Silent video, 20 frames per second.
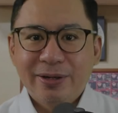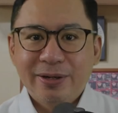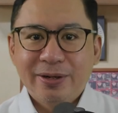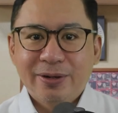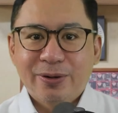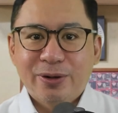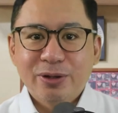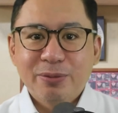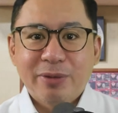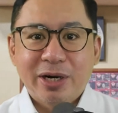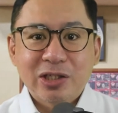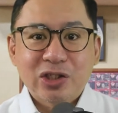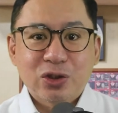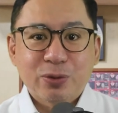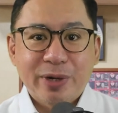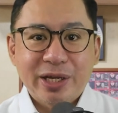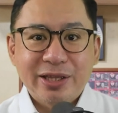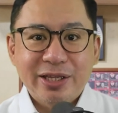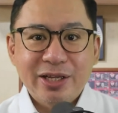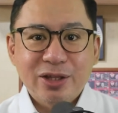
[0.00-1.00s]
On March
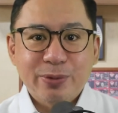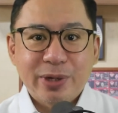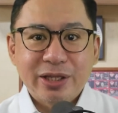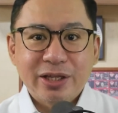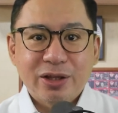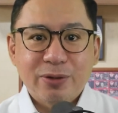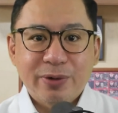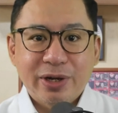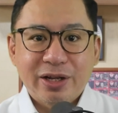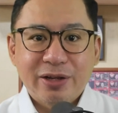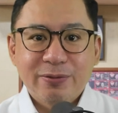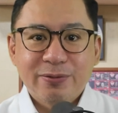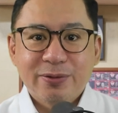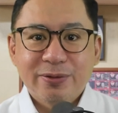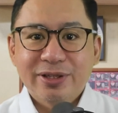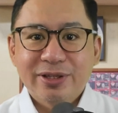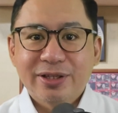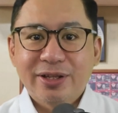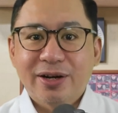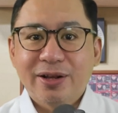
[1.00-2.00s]
20, 2012,
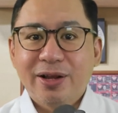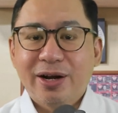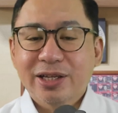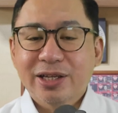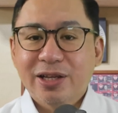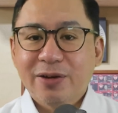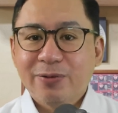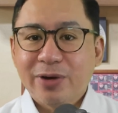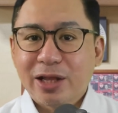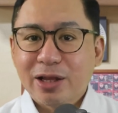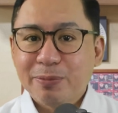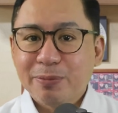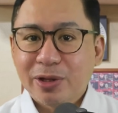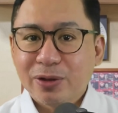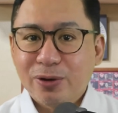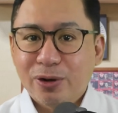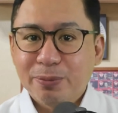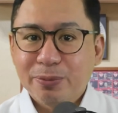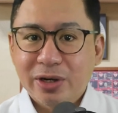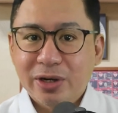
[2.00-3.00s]
the Clark Development
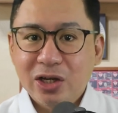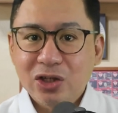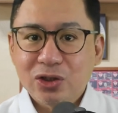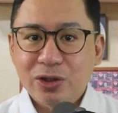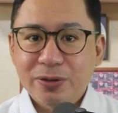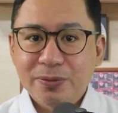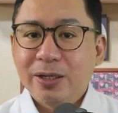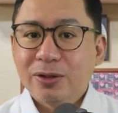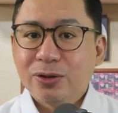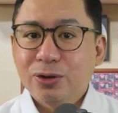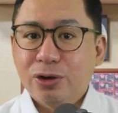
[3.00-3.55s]
Corporation,